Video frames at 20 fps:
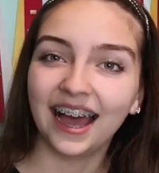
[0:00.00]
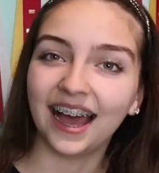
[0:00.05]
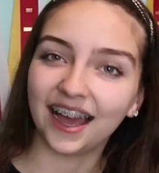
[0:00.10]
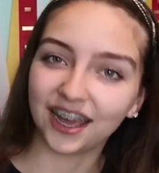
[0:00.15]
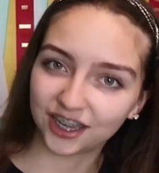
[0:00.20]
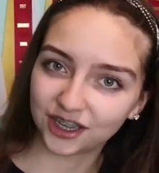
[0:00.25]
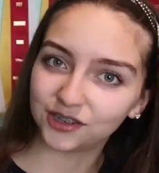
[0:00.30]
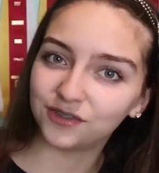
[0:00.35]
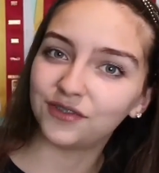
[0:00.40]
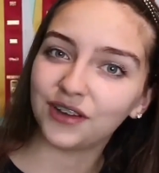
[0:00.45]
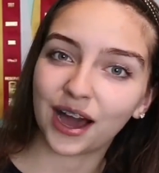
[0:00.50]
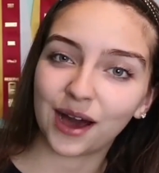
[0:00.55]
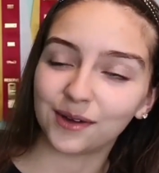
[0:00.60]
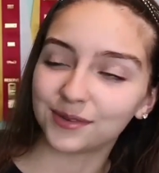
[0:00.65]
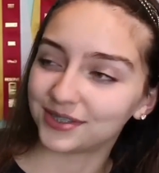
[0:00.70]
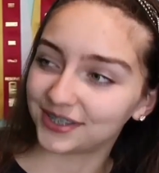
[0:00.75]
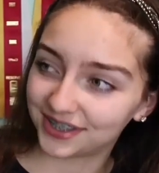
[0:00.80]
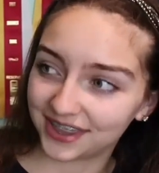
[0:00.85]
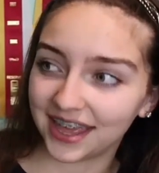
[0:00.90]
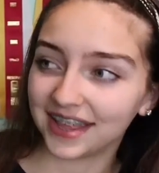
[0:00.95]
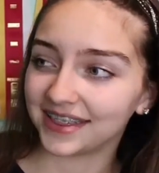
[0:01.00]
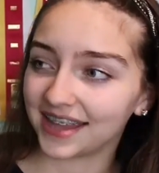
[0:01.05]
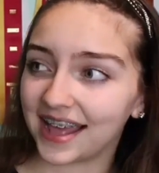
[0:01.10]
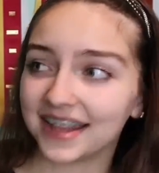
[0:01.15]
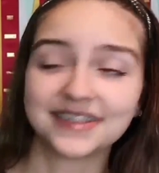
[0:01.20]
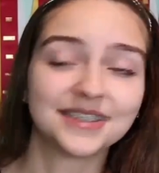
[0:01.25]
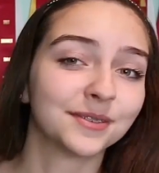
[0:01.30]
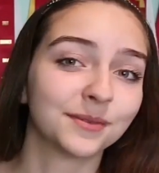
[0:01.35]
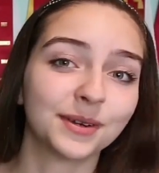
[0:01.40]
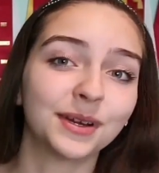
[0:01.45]
I can vouch that
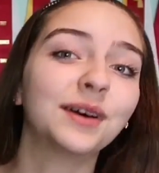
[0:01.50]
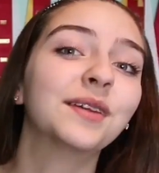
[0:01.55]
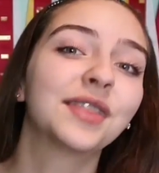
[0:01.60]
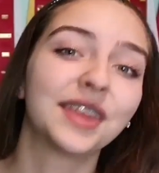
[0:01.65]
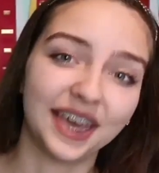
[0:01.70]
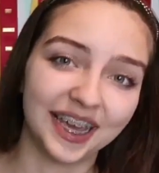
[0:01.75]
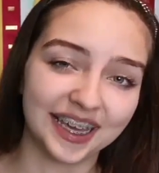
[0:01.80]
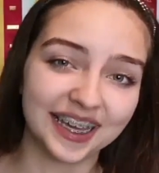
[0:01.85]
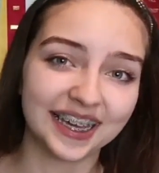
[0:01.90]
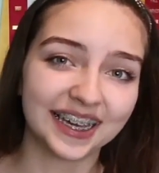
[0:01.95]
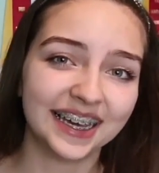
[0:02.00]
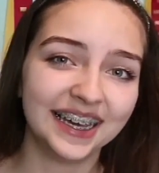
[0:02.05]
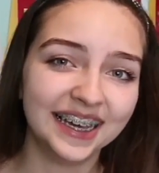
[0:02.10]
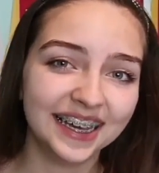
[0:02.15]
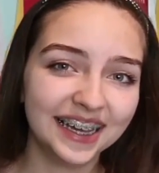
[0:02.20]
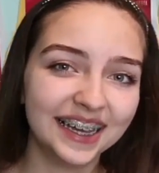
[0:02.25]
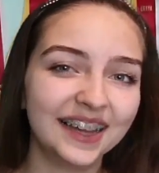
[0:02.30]
that's a real thing.